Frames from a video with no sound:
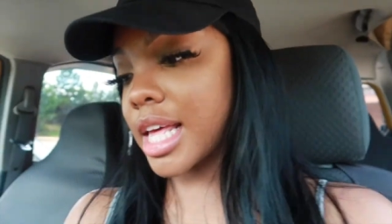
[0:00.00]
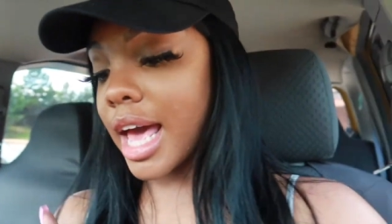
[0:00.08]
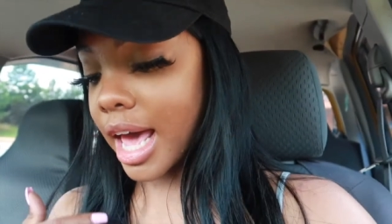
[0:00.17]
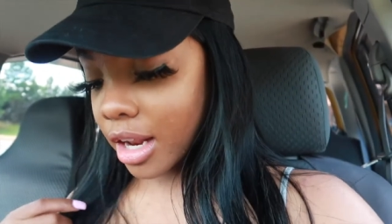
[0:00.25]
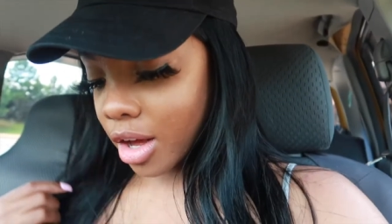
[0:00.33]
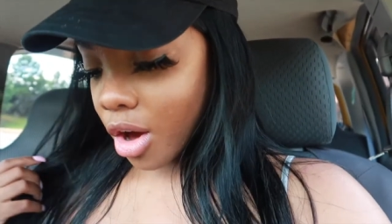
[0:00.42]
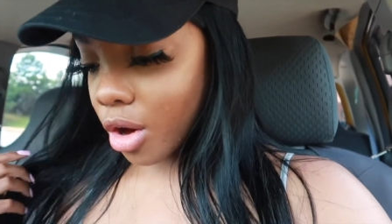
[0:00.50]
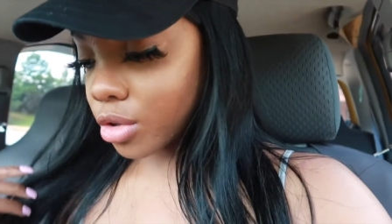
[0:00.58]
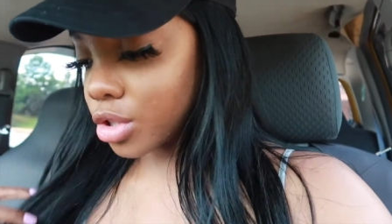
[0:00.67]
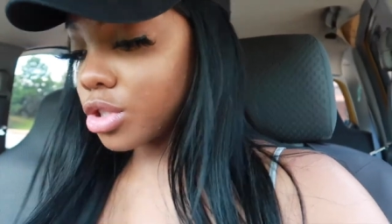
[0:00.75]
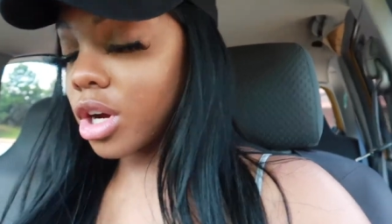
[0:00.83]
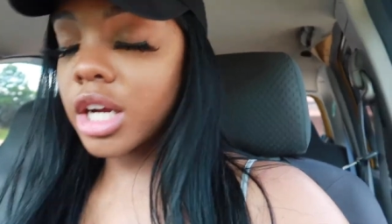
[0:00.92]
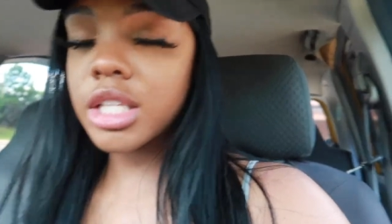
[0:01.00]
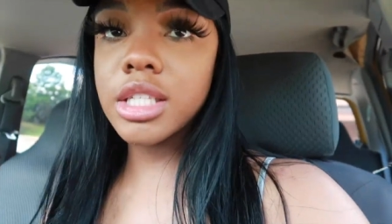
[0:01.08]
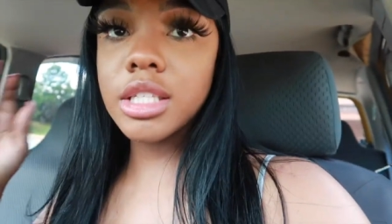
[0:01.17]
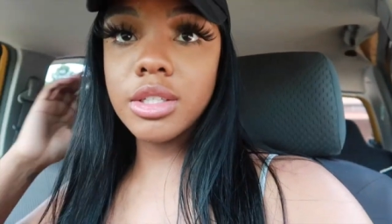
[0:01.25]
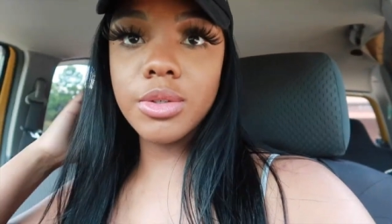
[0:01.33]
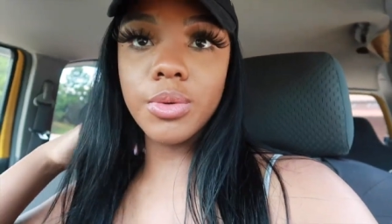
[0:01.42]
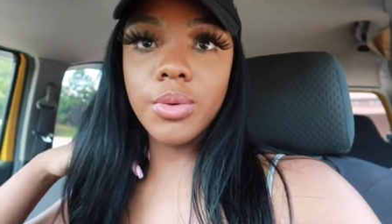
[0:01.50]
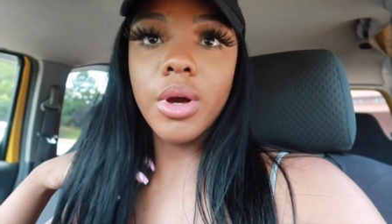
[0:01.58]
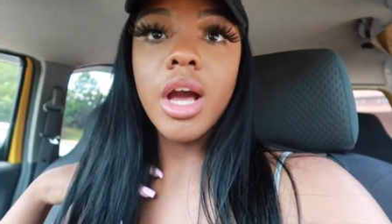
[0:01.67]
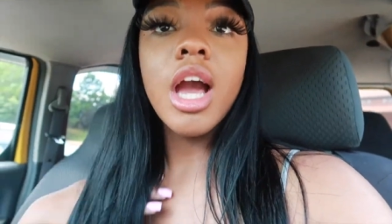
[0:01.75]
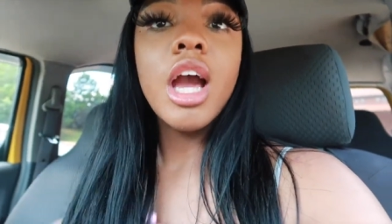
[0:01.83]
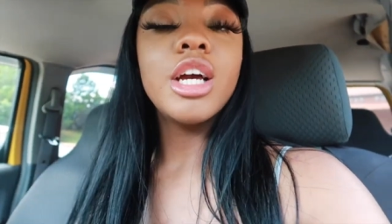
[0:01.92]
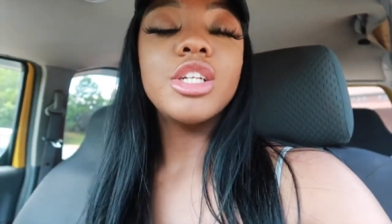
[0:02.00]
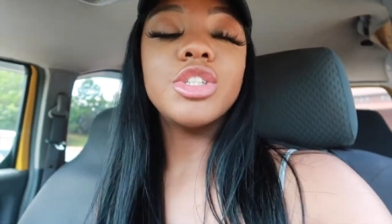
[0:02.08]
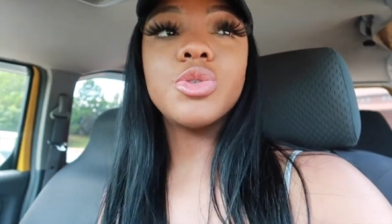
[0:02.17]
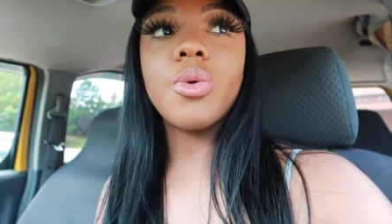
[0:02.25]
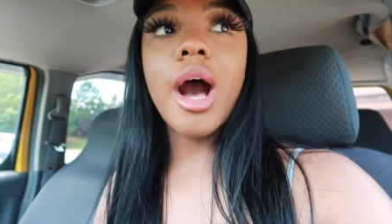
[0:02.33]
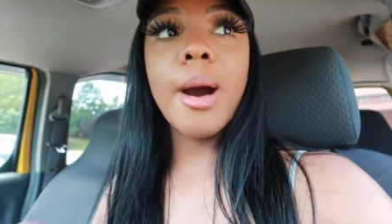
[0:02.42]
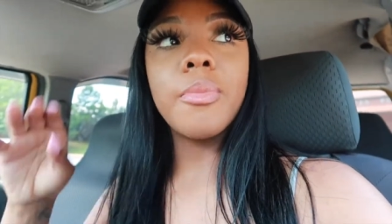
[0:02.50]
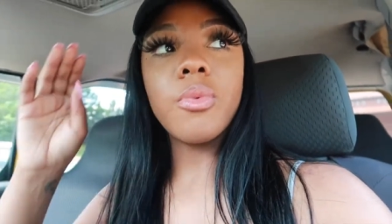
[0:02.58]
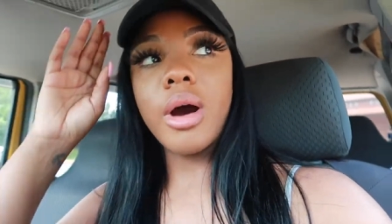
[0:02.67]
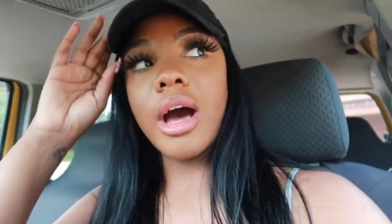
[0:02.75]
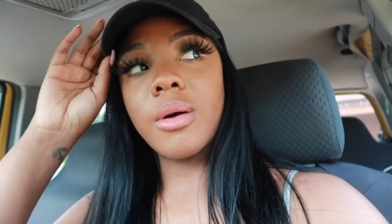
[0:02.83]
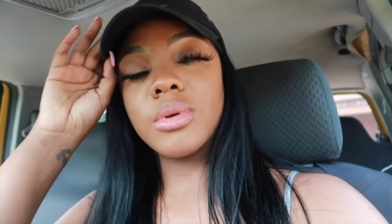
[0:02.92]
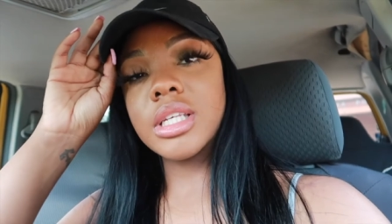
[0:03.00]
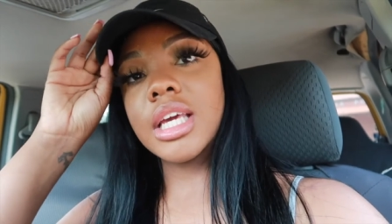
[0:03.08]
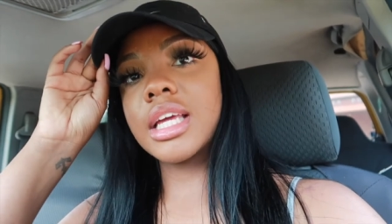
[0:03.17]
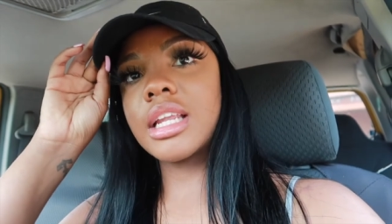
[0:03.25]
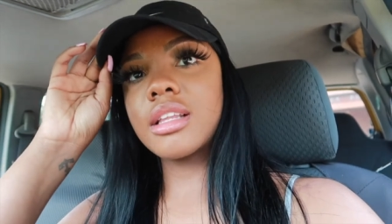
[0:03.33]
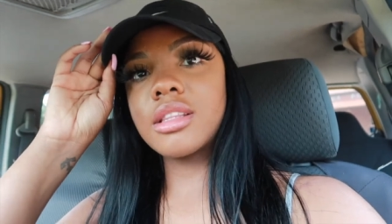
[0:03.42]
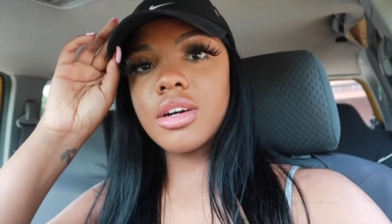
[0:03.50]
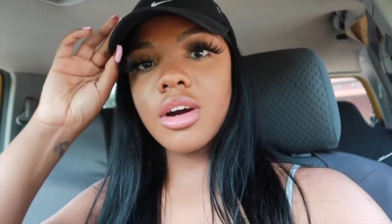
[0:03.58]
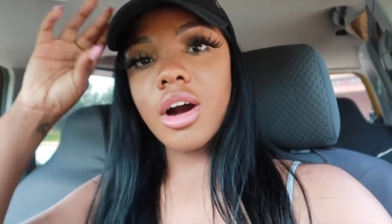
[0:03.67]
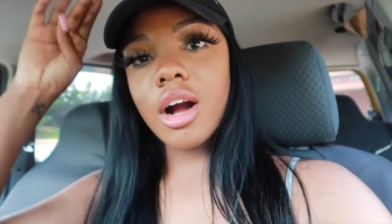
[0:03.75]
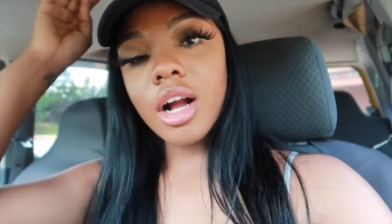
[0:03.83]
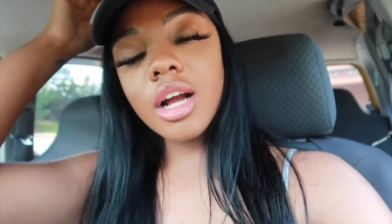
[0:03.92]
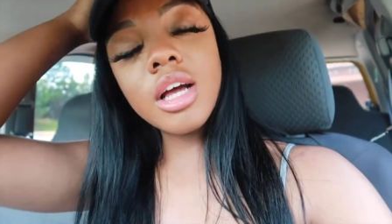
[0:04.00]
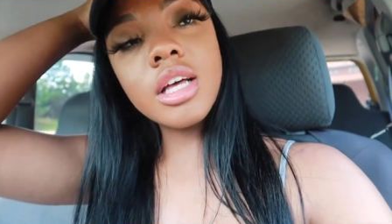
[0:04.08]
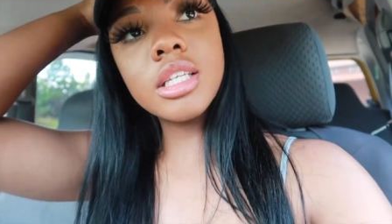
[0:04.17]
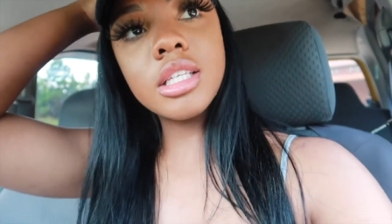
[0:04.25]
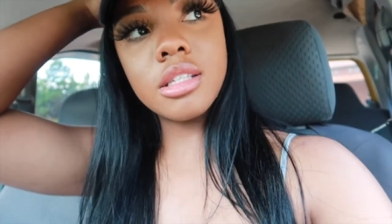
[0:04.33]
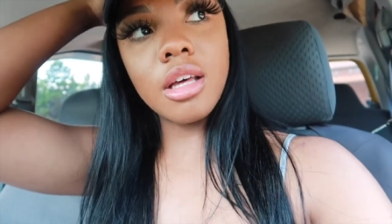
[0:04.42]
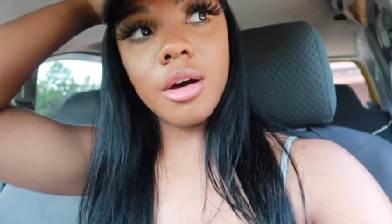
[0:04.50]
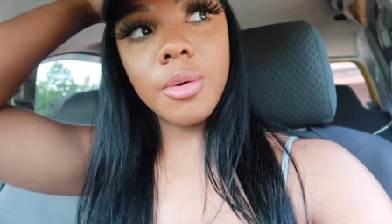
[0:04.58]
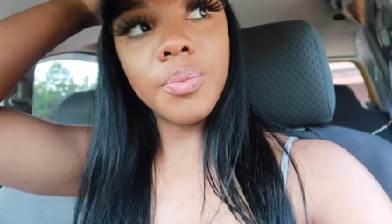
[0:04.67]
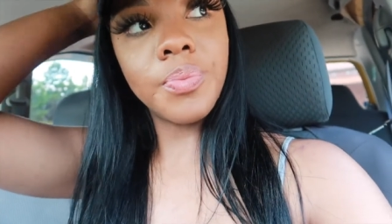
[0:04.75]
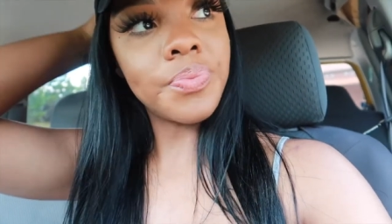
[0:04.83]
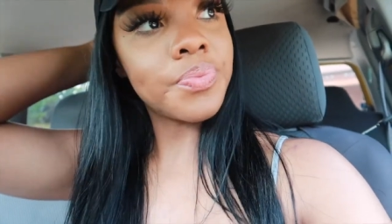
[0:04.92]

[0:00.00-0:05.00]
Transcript: I had a whole jar to drop while I was getting out the car. So,